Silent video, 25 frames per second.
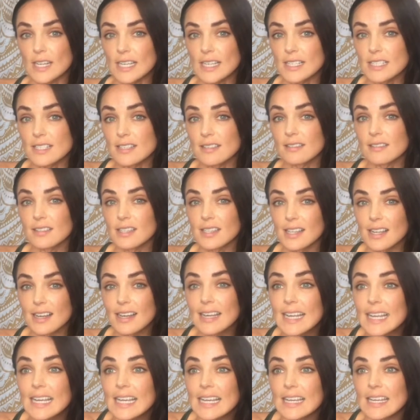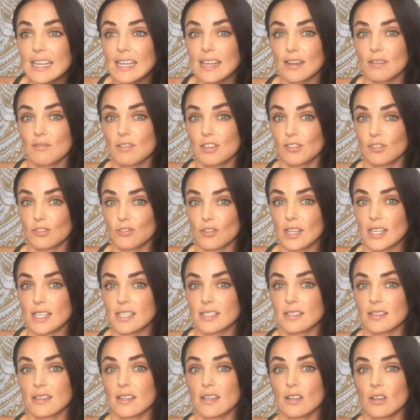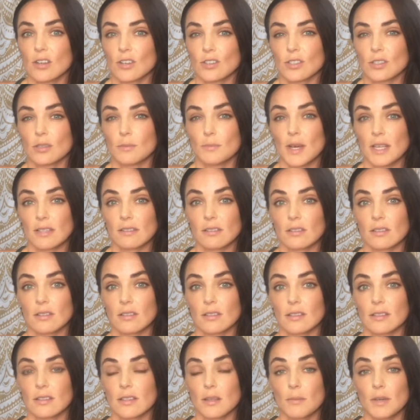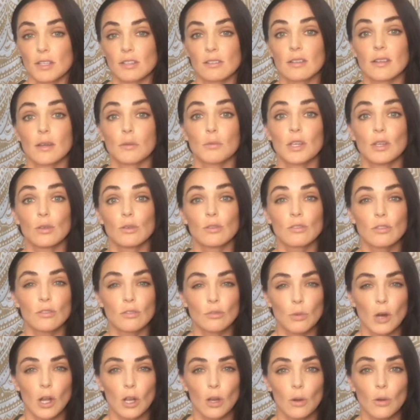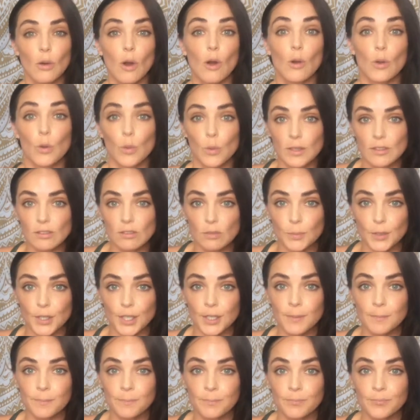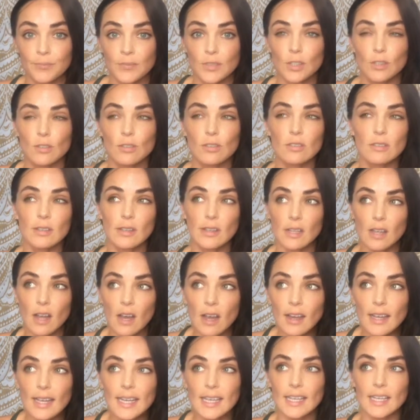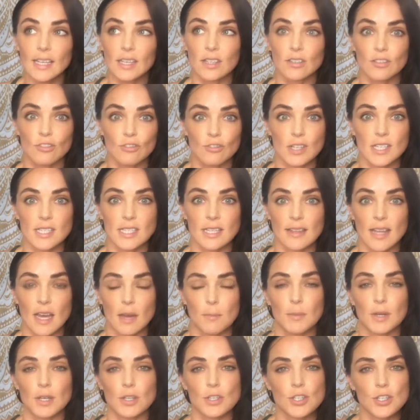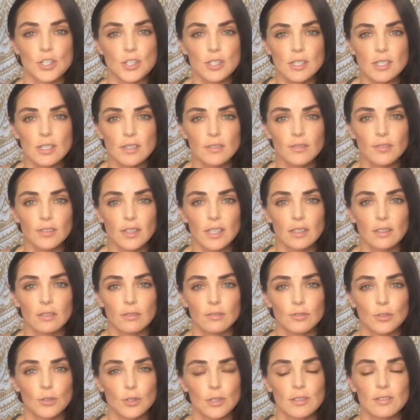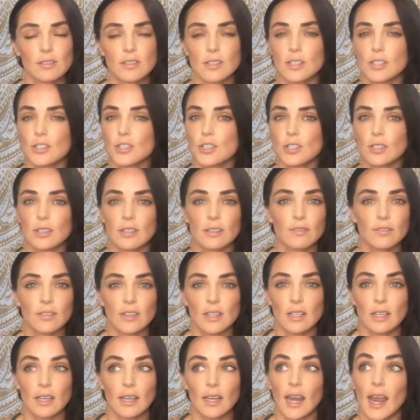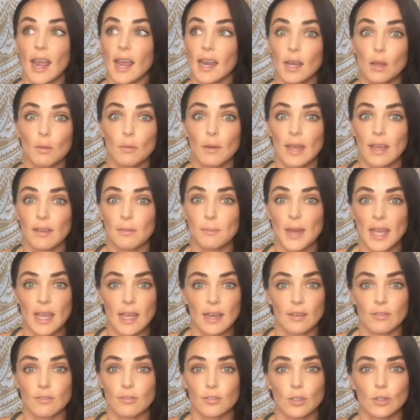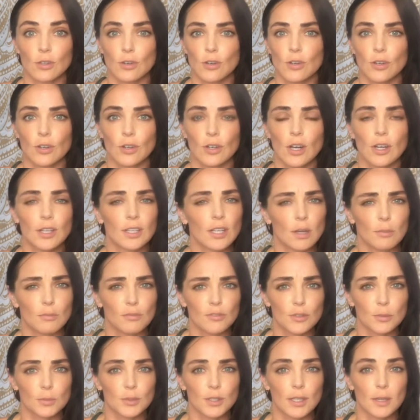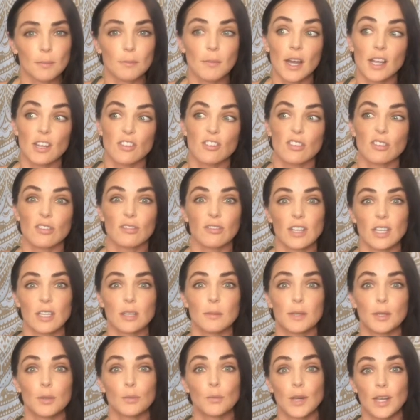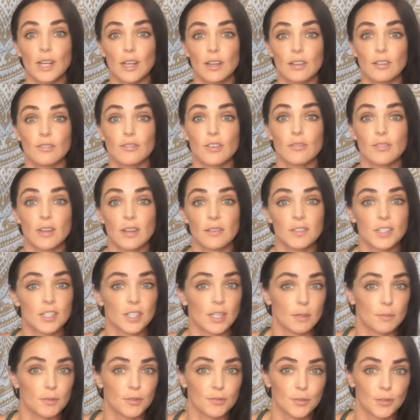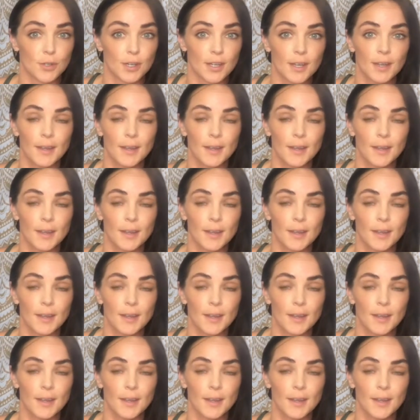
slightly restrict the glottal muscle, the muscle that we use to swallow or whisper. You're slightly constricting that, but it shouldn't feel forced, and it shouldn't feel in any way painful or uncomfortable. It might just feel a bit weird if you've never done it before.